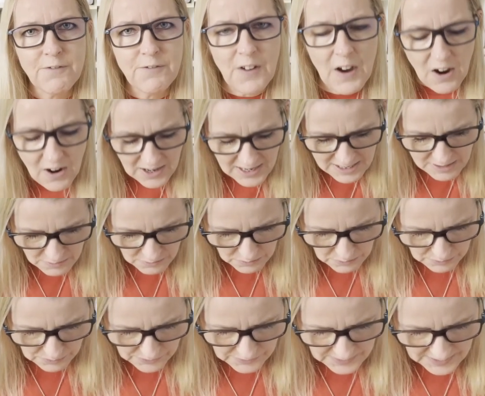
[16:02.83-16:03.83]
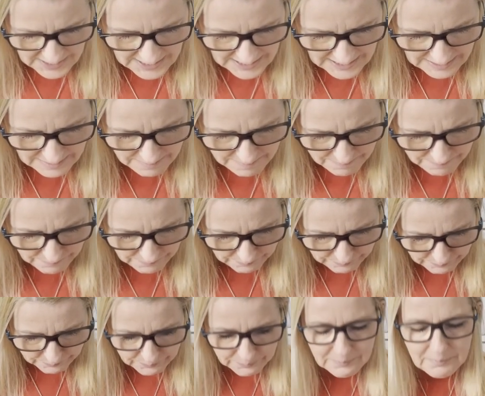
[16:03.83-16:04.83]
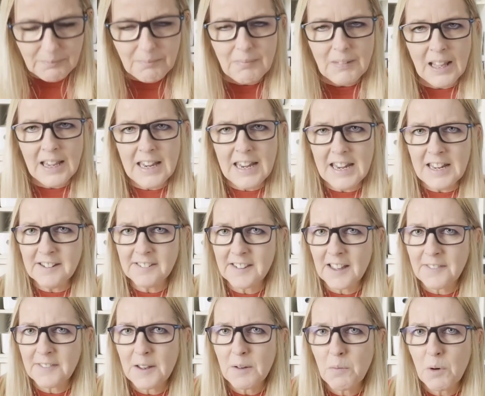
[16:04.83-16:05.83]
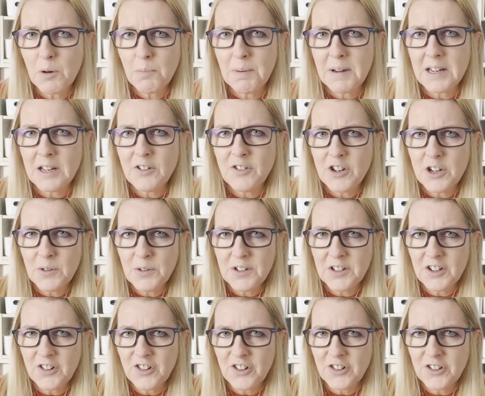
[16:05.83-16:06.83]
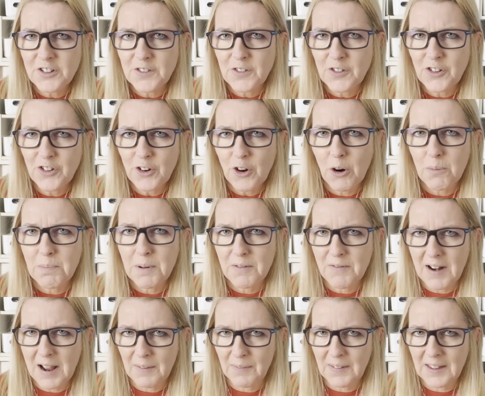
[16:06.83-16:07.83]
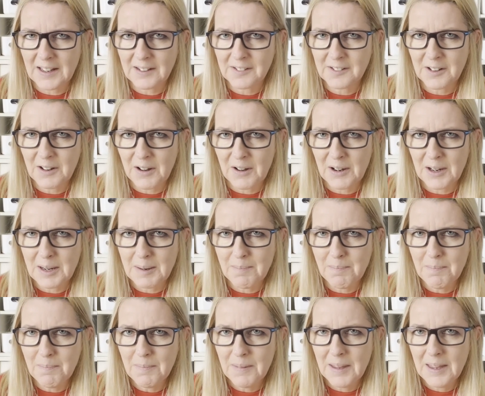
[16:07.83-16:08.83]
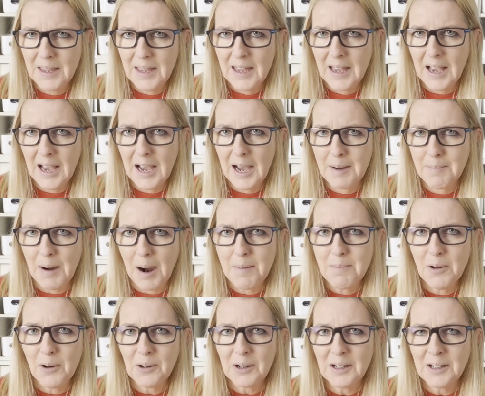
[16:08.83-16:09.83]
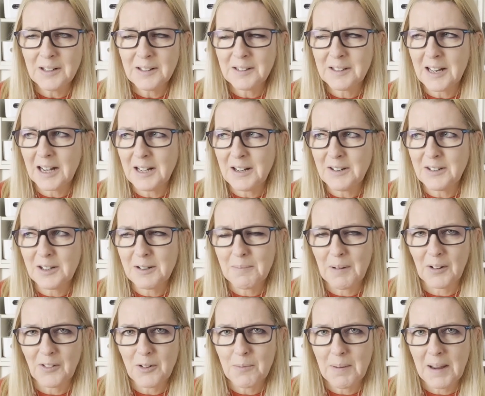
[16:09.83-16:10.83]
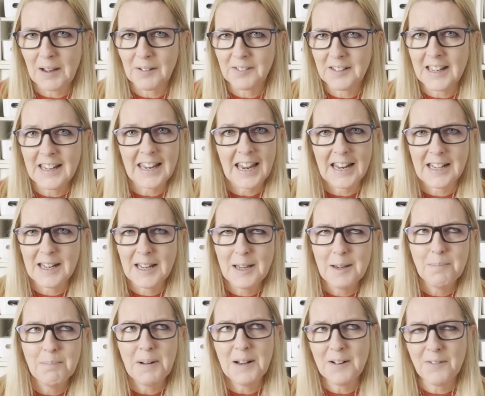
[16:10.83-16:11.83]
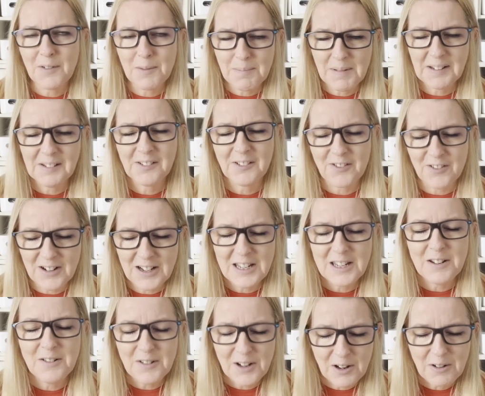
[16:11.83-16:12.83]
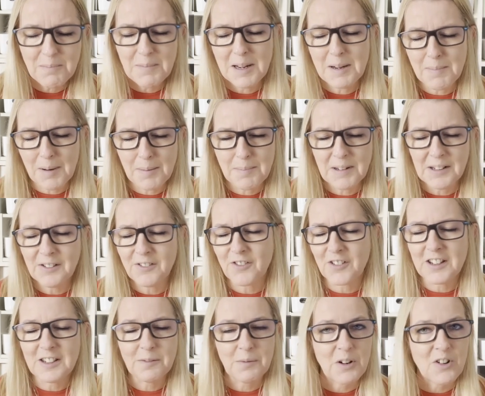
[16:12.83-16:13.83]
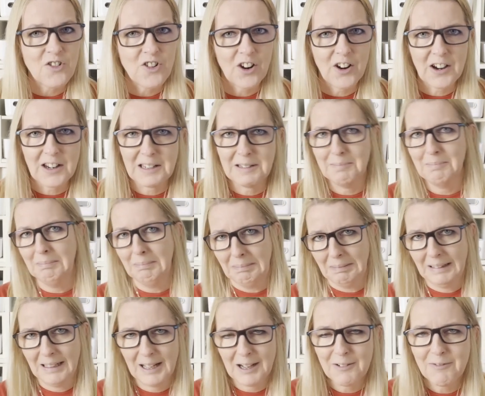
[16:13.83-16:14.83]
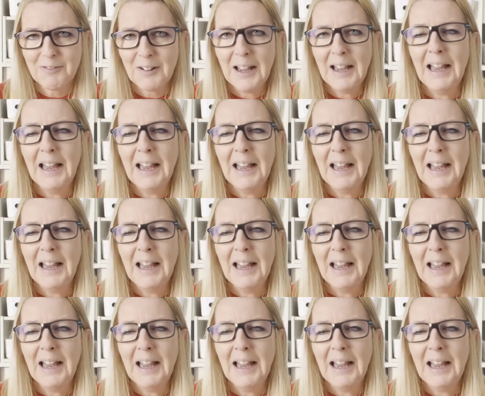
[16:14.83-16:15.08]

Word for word: final thing is that there will be a new addition to the shop around that time. Um, I'm not going to tell you too much about it. Again, bit of a mystery. You know me and my mysteries, which I love.